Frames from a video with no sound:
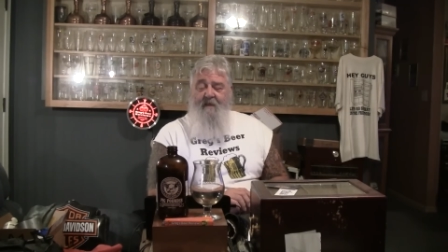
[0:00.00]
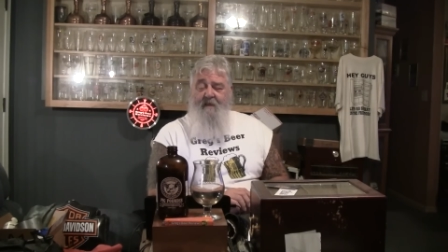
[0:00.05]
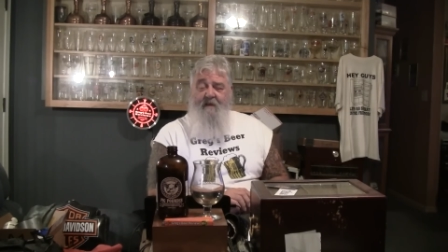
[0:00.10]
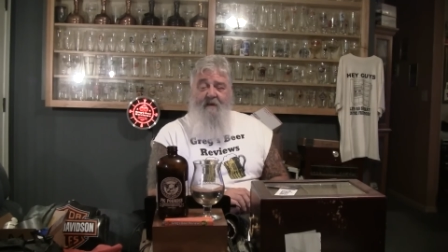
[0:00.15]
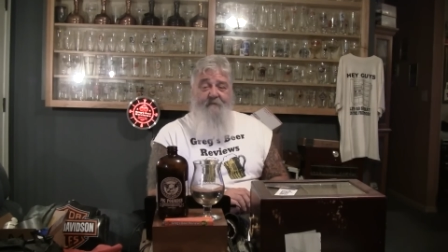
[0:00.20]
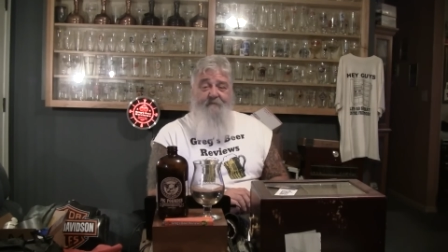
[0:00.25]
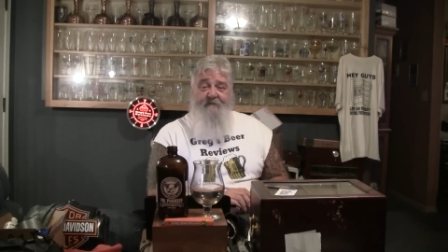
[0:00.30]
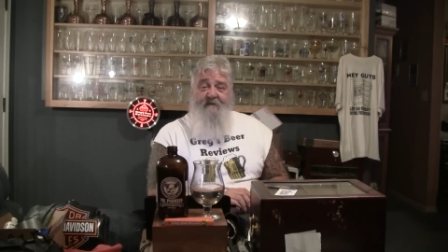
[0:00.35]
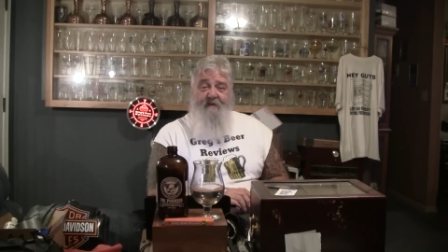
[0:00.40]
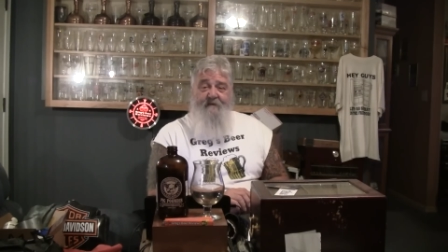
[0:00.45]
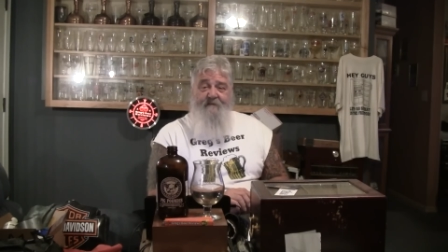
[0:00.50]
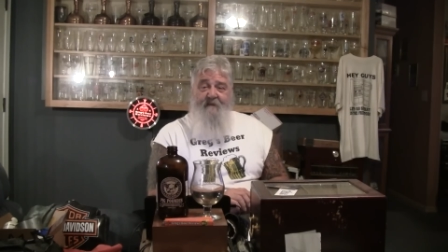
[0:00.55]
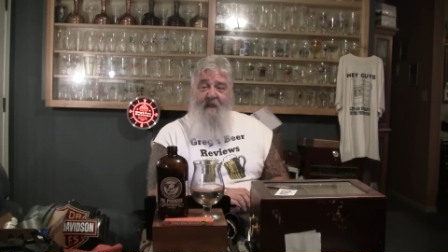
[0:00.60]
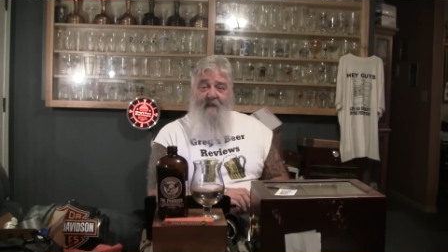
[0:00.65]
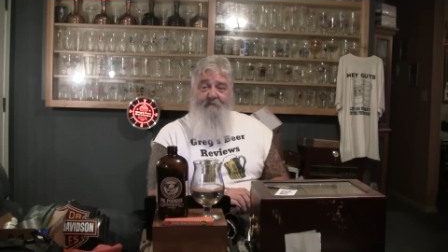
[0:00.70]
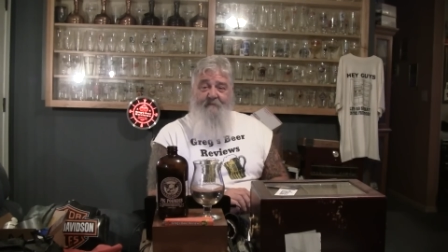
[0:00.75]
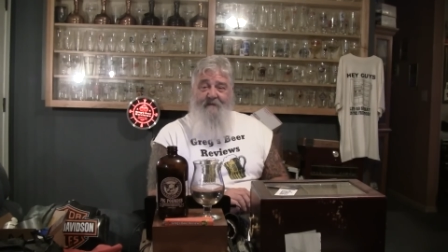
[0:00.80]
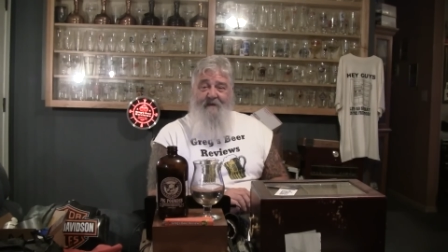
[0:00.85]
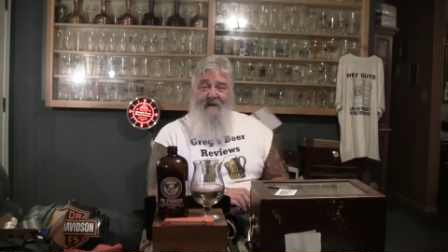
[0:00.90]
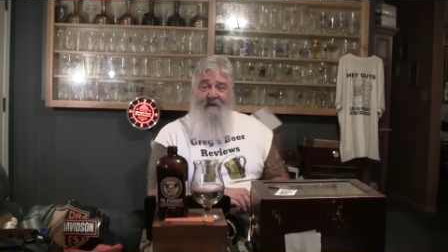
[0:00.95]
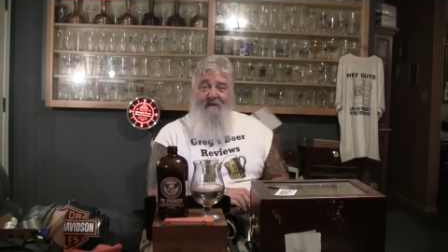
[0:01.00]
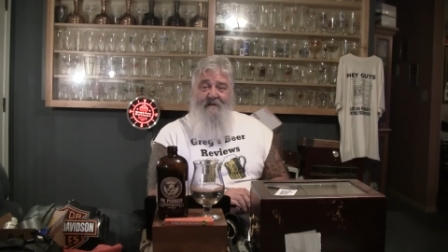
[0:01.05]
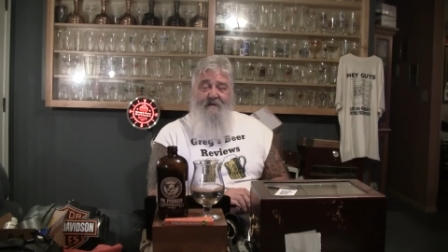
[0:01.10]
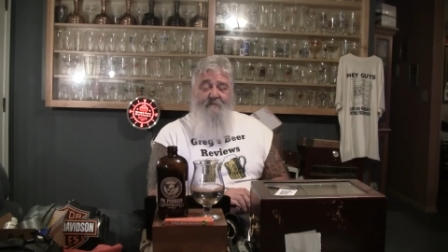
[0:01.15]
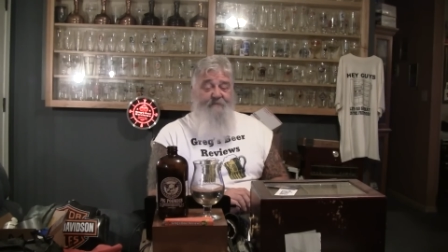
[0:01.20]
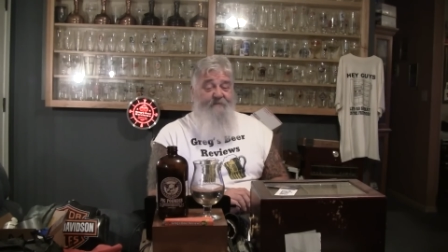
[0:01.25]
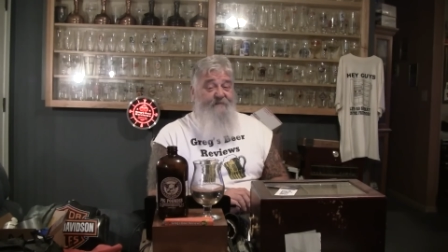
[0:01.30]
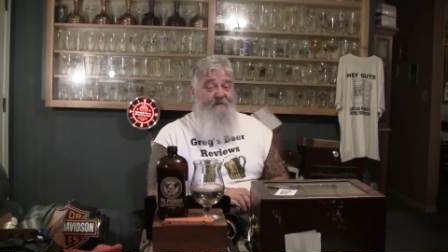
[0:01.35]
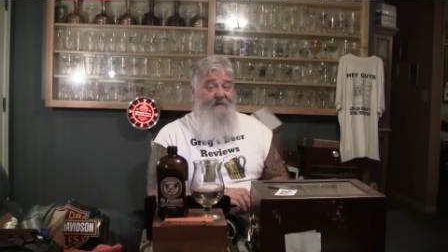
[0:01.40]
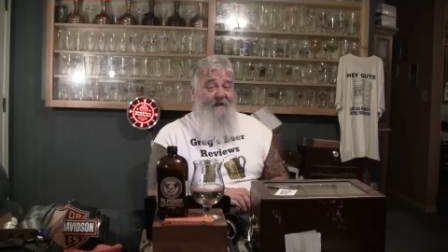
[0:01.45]
And if it doesn't have a date, and
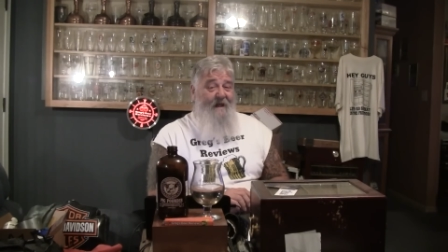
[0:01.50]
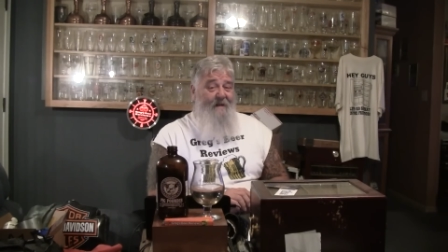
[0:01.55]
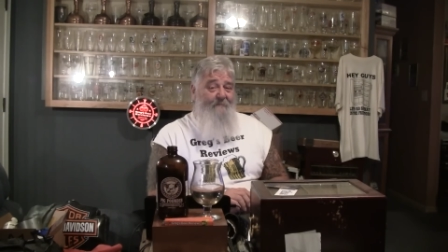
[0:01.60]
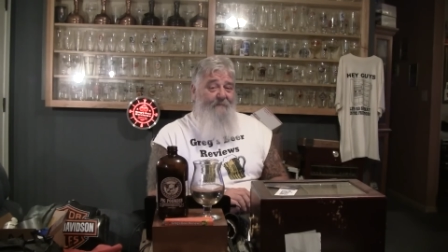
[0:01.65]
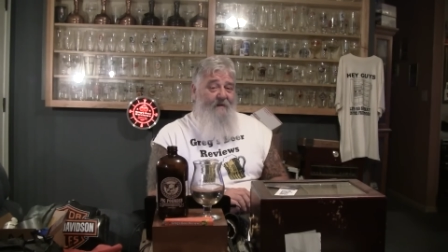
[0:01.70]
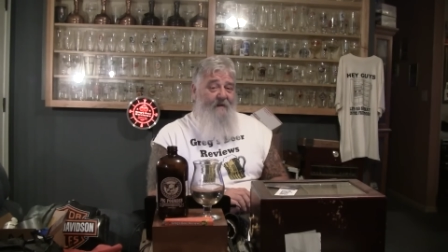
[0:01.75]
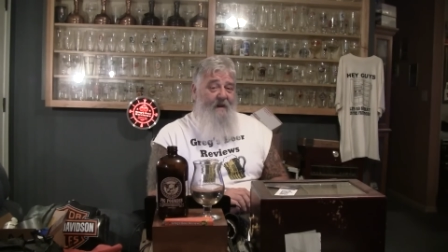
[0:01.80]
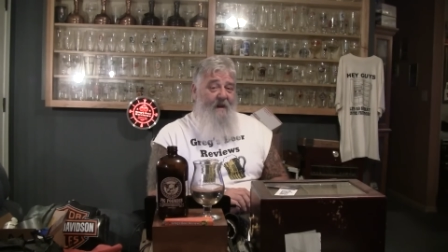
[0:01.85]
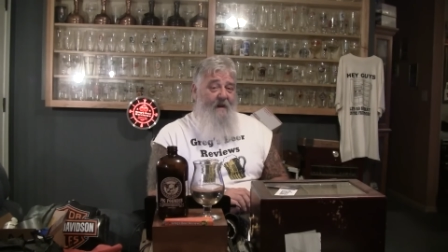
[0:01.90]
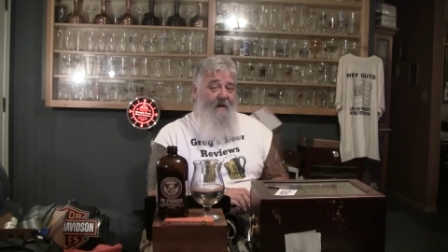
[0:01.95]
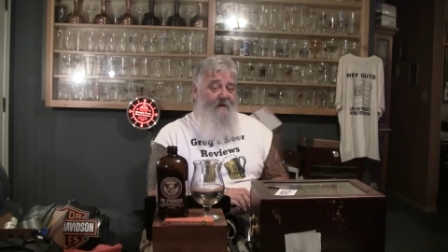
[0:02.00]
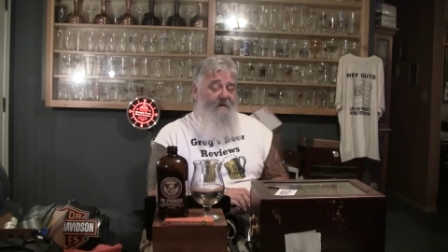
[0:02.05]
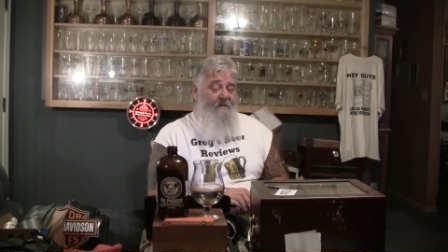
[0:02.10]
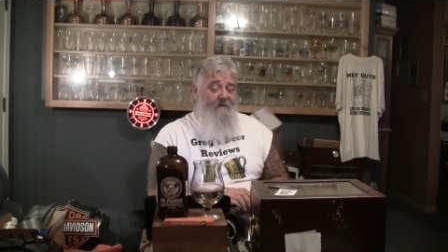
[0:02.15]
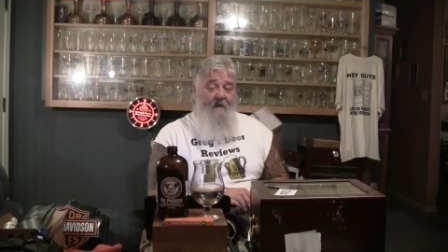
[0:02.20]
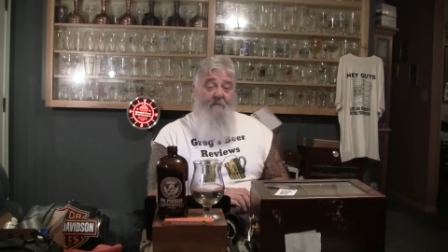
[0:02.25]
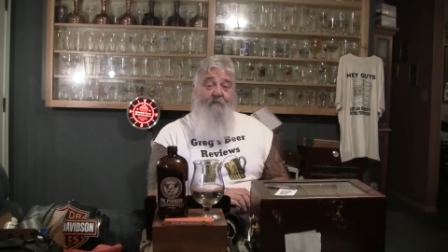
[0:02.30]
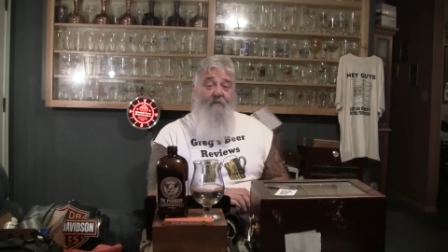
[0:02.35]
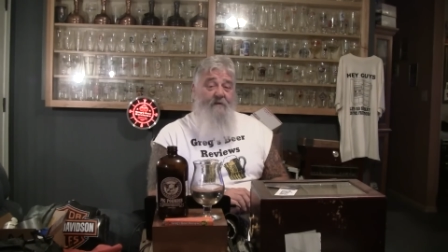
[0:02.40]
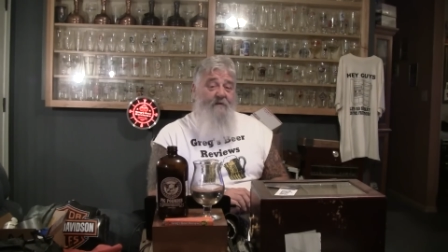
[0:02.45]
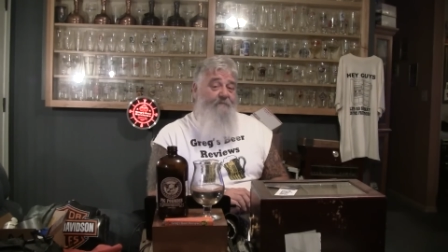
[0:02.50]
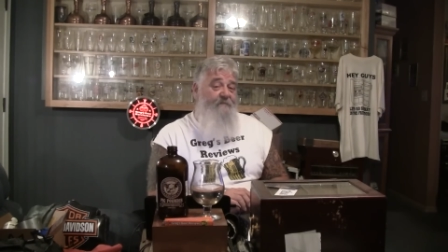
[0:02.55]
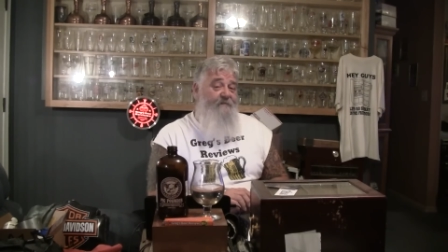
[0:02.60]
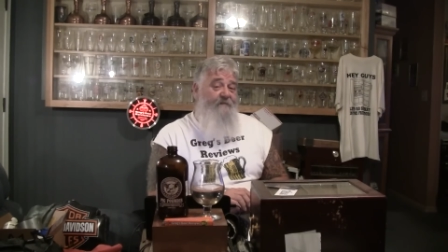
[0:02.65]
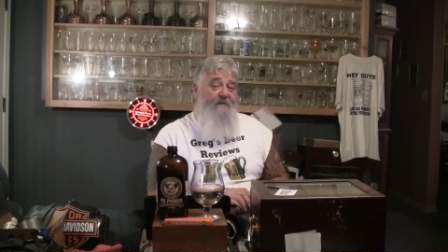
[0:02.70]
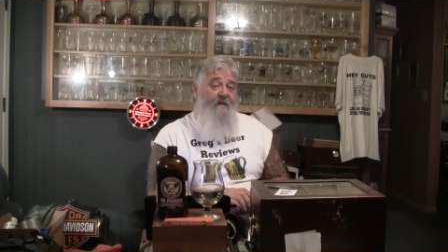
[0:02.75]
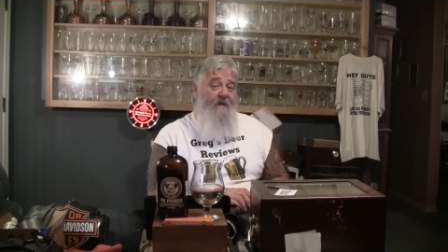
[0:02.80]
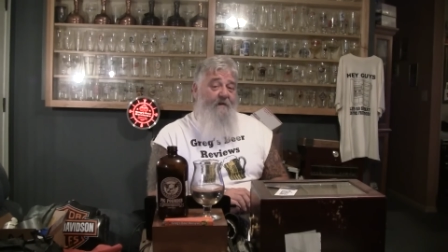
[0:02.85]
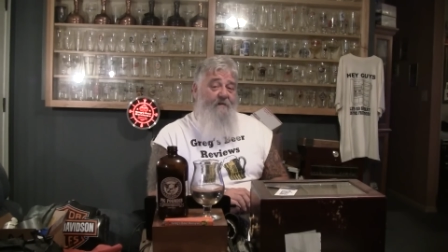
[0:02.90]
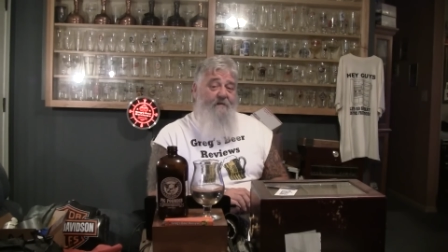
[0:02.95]
if it's an IPA, I'm going to leave it
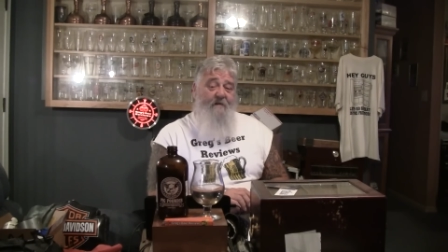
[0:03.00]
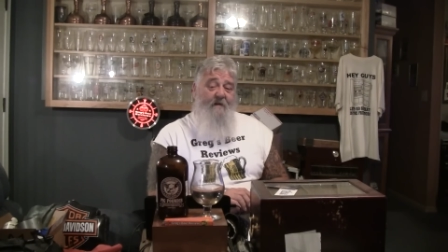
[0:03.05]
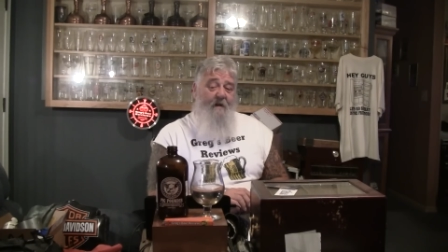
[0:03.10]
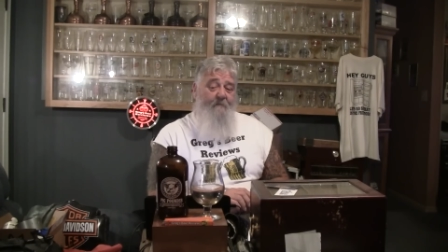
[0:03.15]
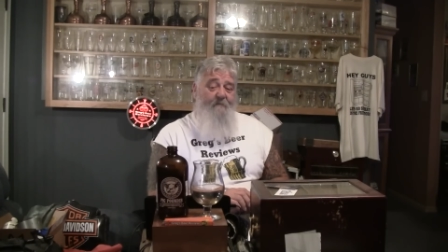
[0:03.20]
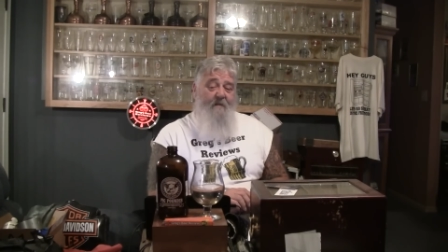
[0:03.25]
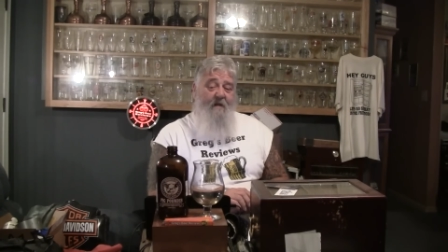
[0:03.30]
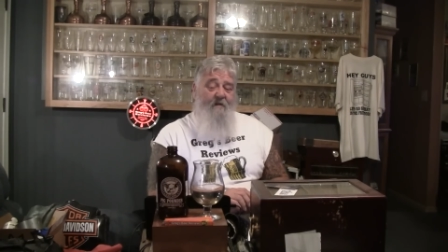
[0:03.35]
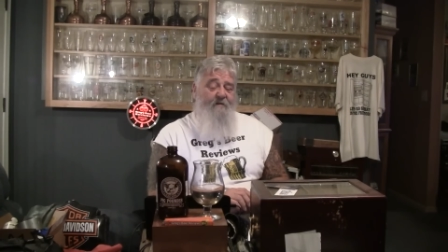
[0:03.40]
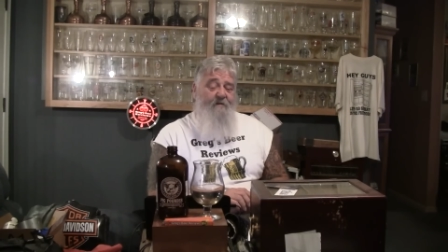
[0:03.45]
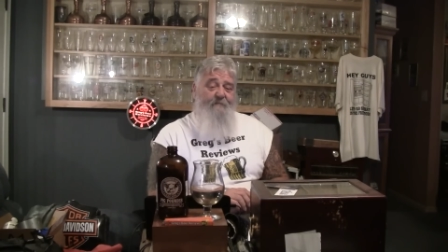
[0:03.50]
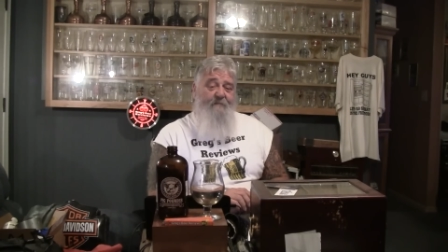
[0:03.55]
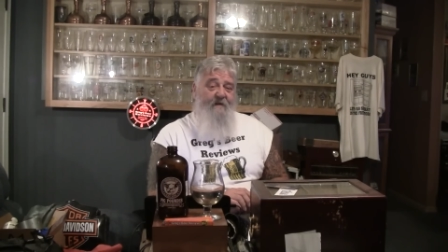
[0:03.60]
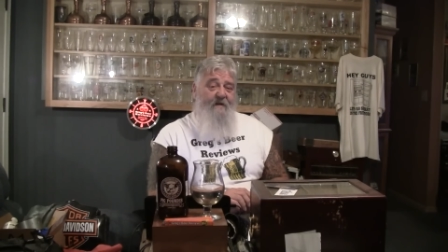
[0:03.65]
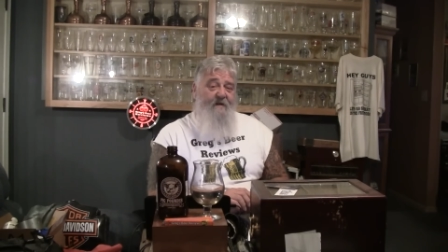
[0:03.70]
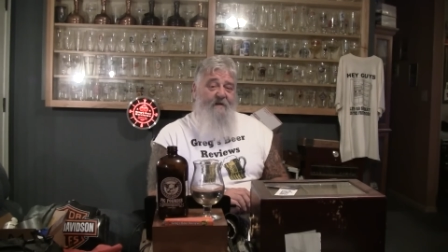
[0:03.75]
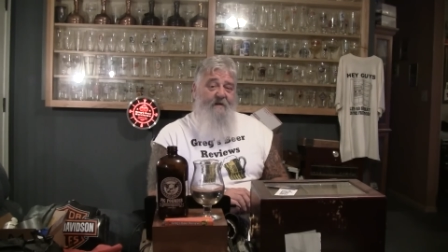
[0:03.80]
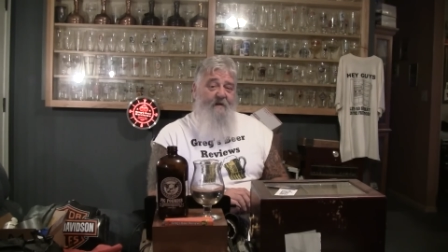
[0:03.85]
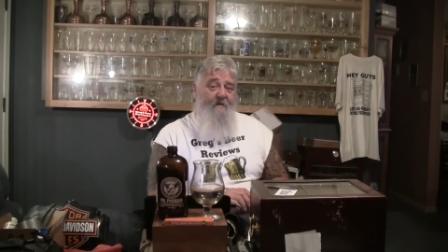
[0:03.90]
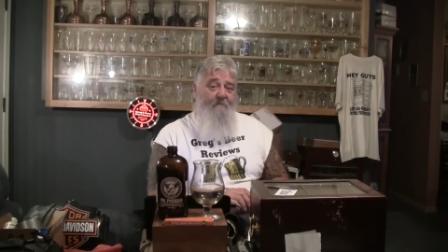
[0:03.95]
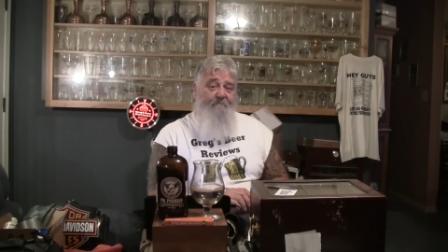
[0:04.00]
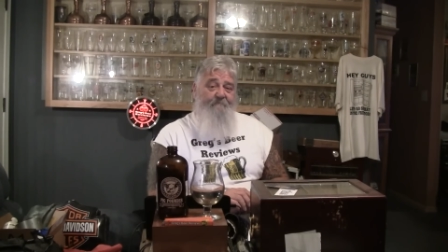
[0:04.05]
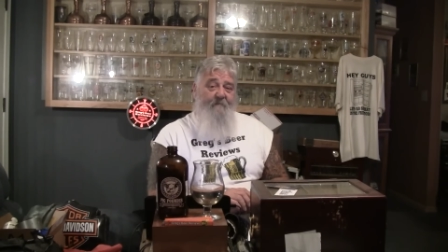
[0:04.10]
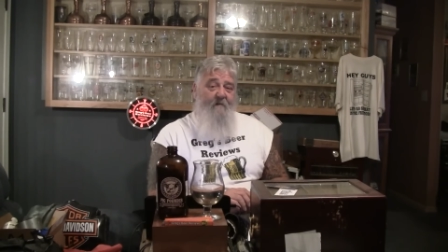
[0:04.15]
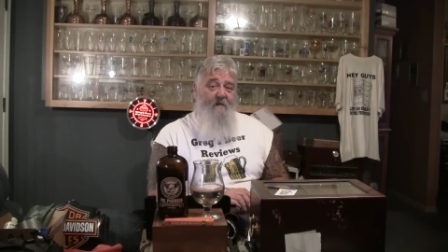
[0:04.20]
sitting. I'm not going to pick it up.